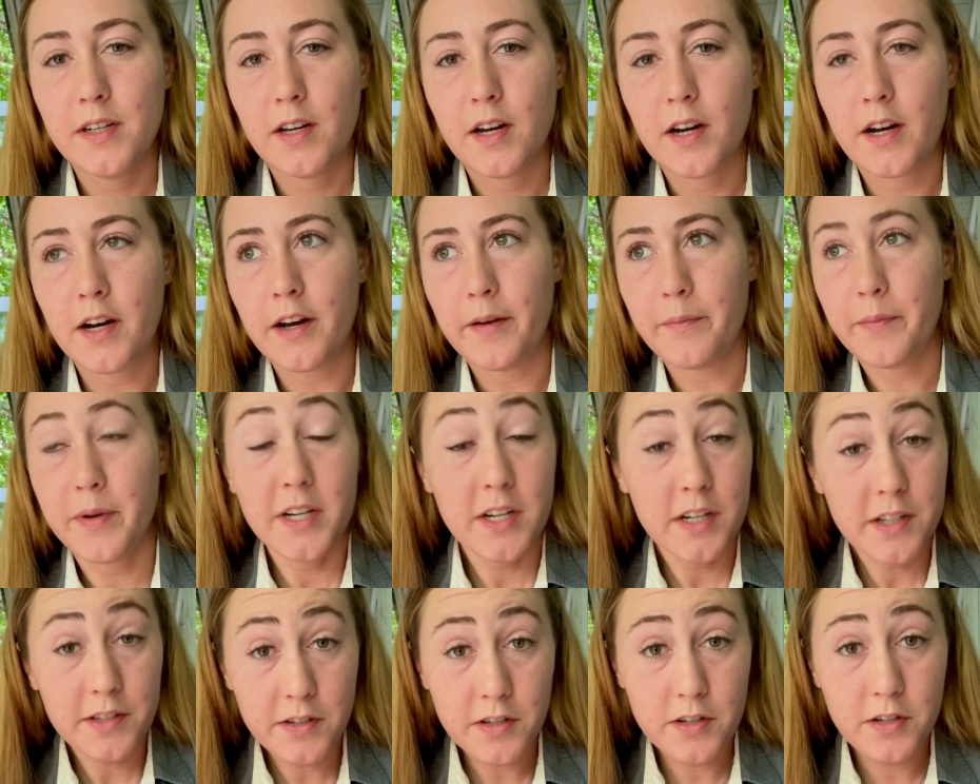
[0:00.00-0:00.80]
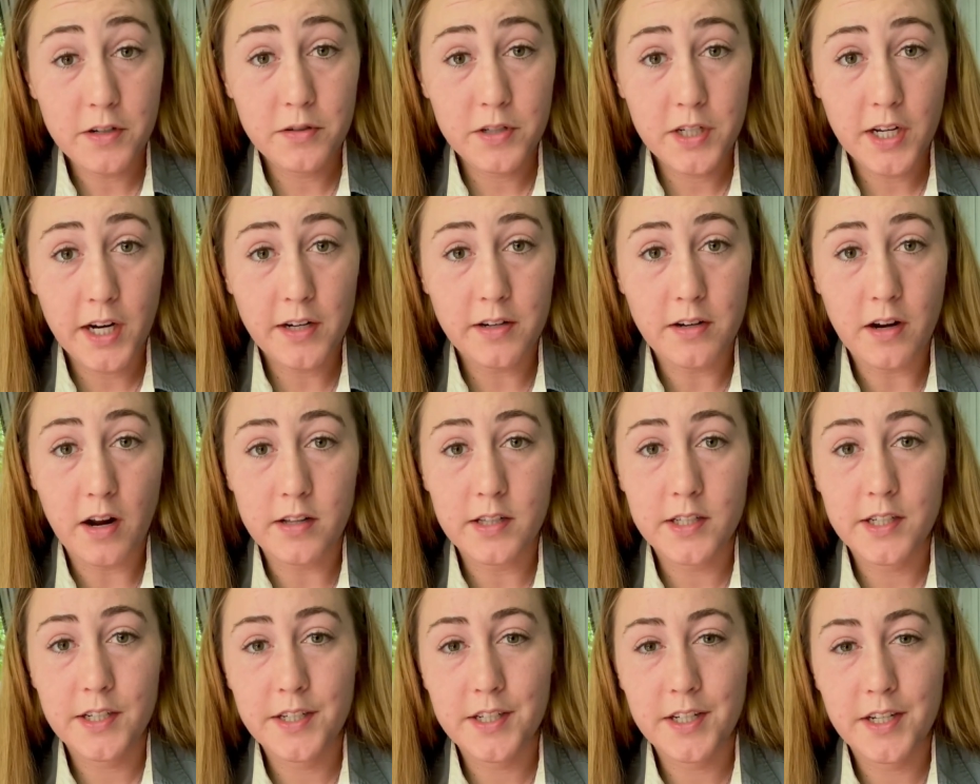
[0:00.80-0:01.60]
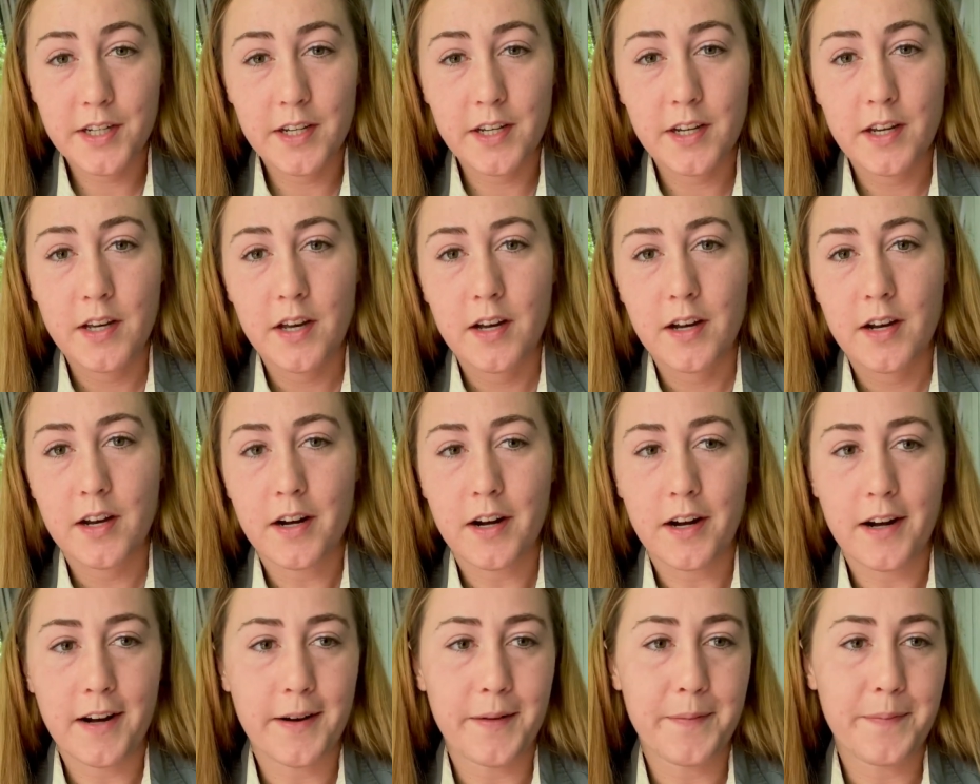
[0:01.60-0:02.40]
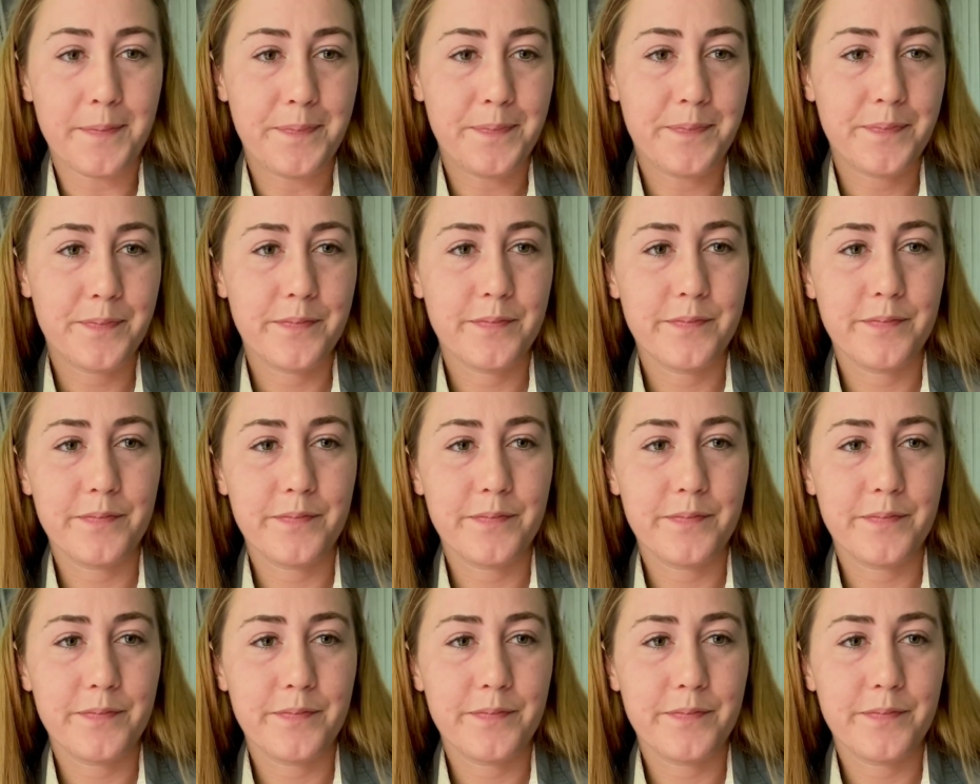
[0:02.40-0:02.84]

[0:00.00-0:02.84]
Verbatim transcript: Um, it is a new technology, um,